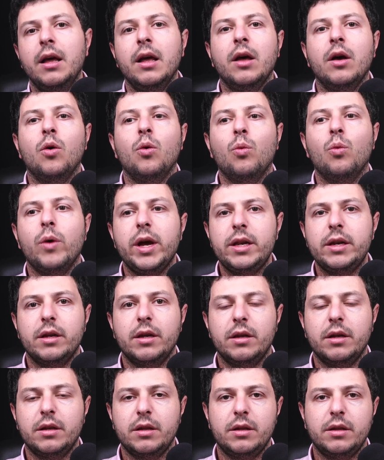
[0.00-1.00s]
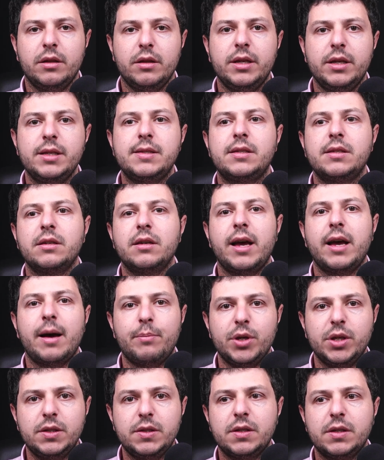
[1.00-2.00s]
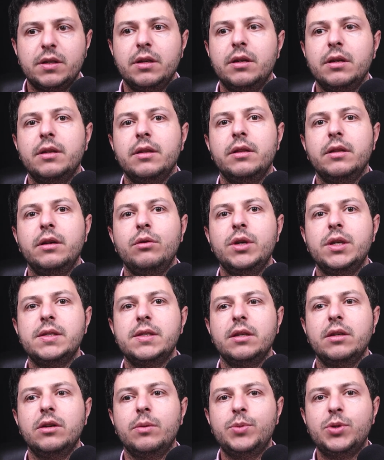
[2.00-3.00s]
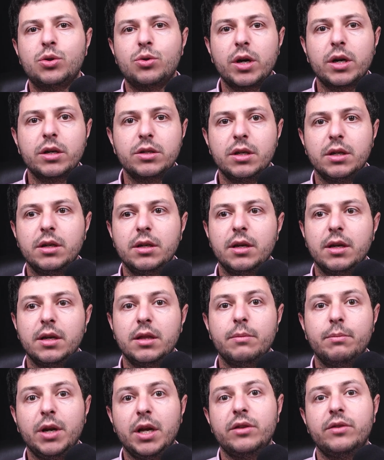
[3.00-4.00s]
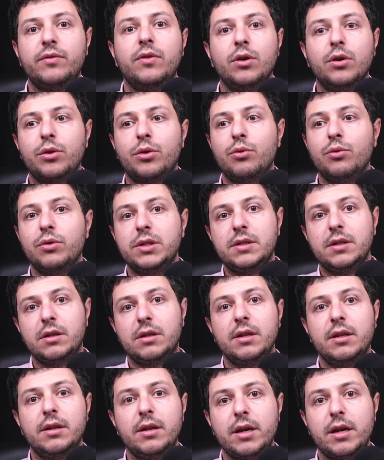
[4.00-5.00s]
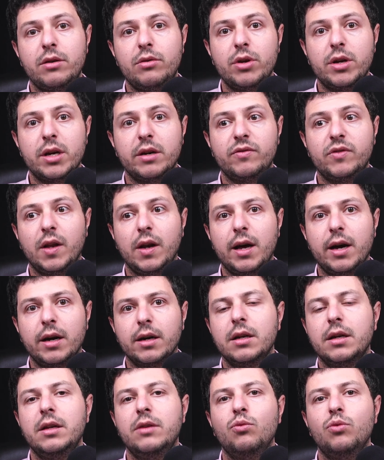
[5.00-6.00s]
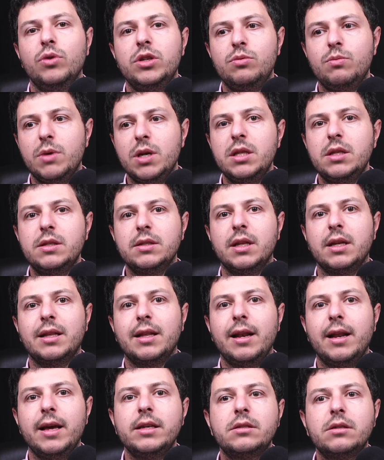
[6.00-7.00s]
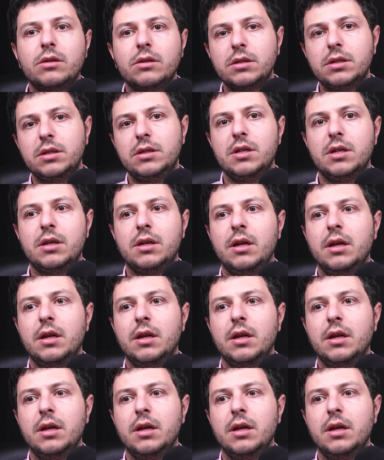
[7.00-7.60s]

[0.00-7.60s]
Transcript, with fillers: When this happens, there is an obstruction in the blood flow through a certain area of the lung, which means that less oxygen